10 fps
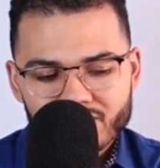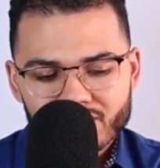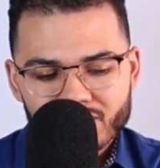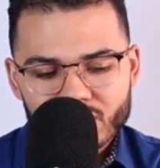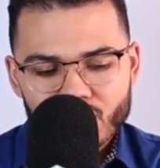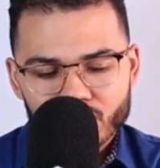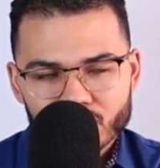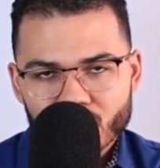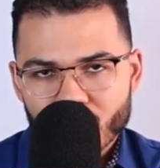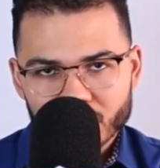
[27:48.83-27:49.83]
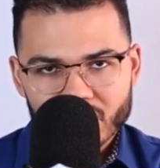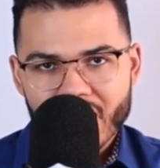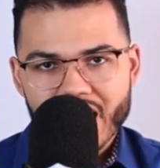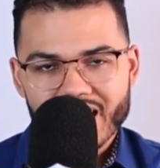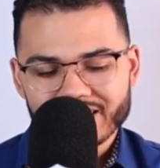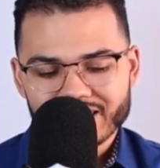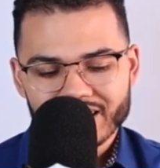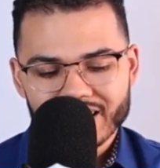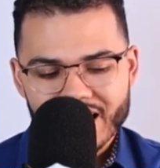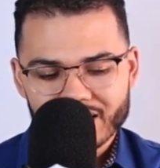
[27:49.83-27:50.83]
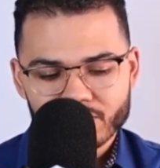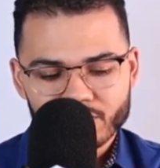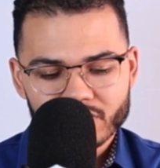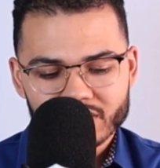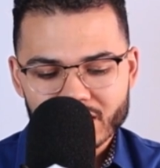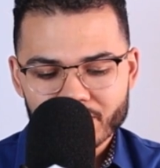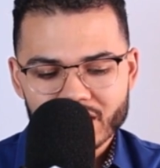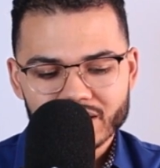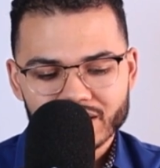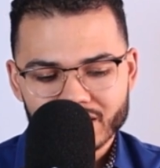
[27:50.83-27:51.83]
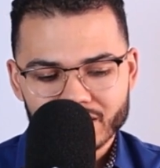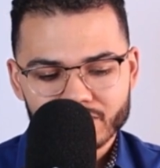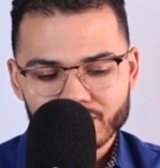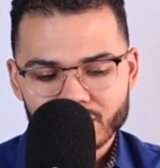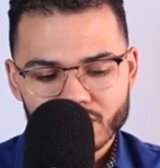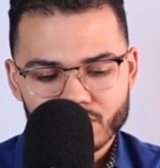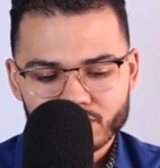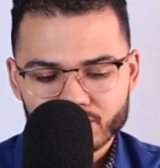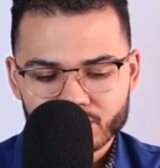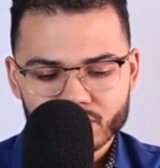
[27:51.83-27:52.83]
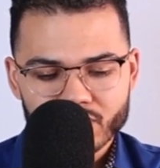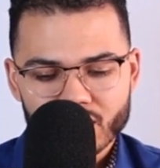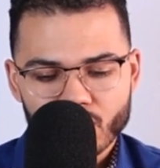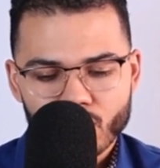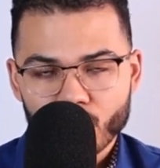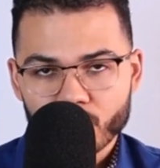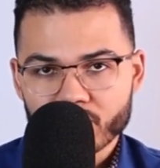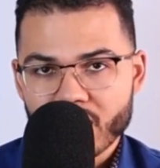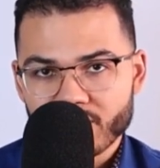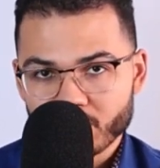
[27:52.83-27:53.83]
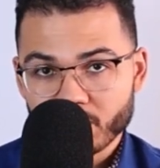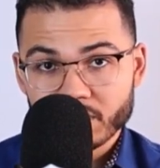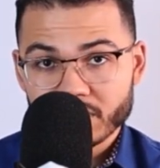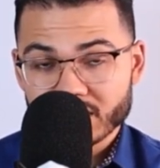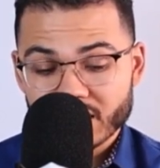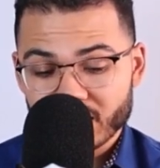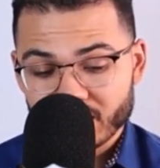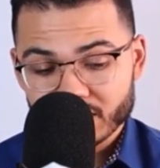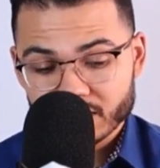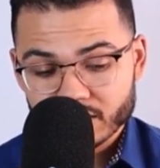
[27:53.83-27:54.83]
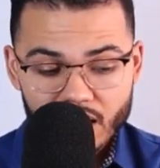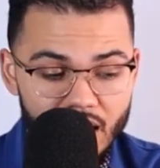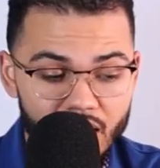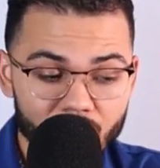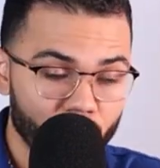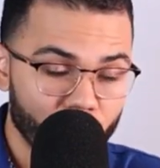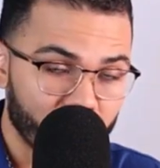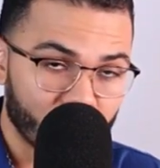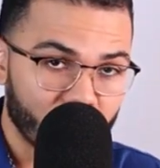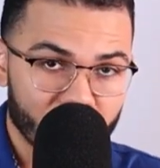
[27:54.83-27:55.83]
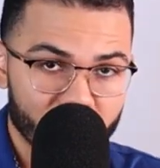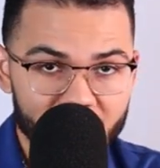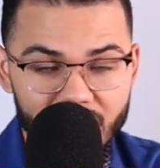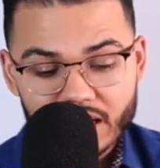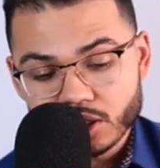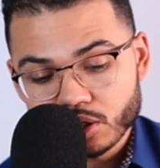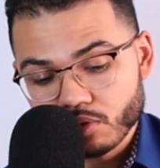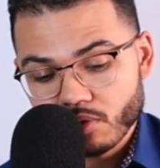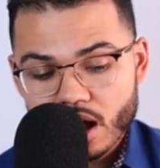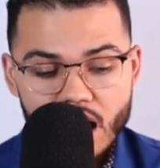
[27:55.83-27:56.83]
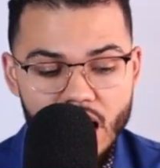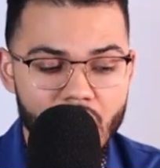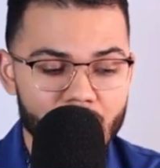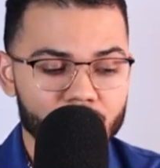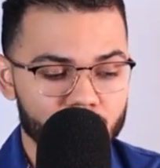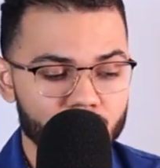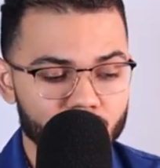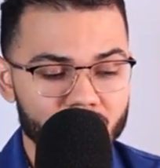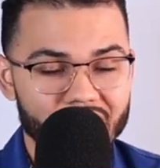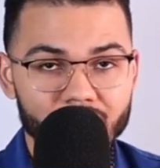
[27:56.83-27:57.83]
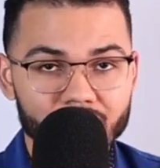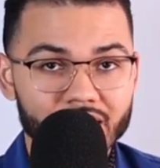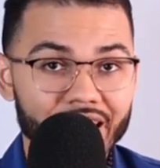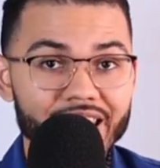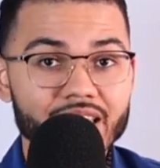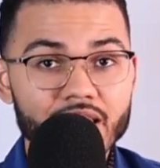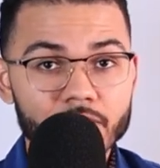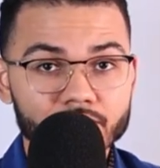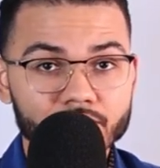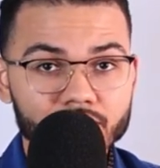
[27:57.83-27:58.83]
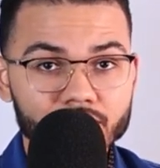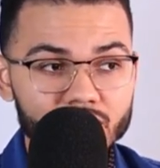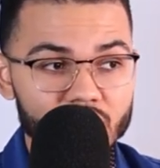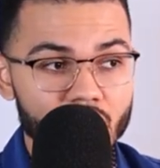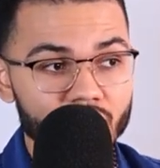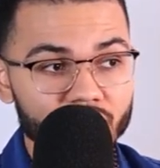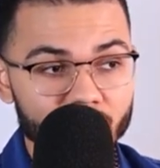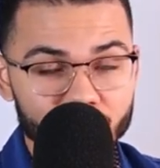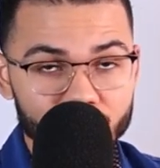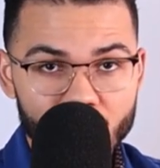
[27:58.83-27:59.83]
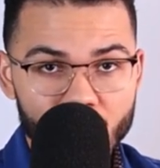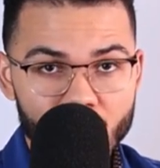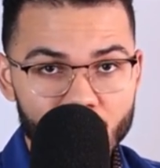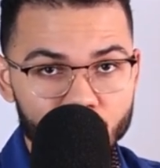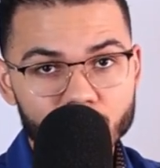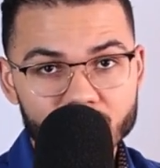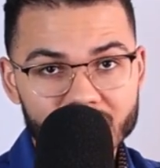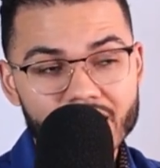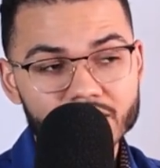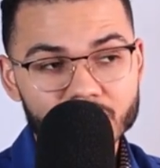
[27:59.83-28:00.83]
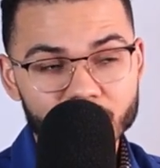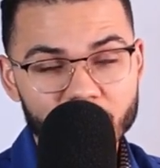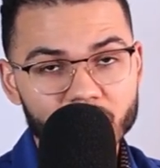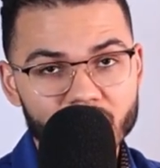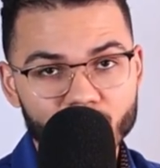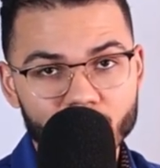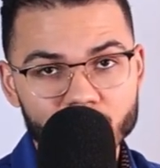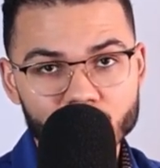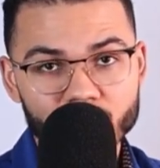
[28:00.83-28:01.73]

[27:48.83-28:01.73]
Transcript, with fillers: you know, charging a high ticket item for this. I'm not looking to, you know, create a whole profitable business out of this. I don't know what what it might lead to. I just know that lately of the hundreds thousands of people I've worked so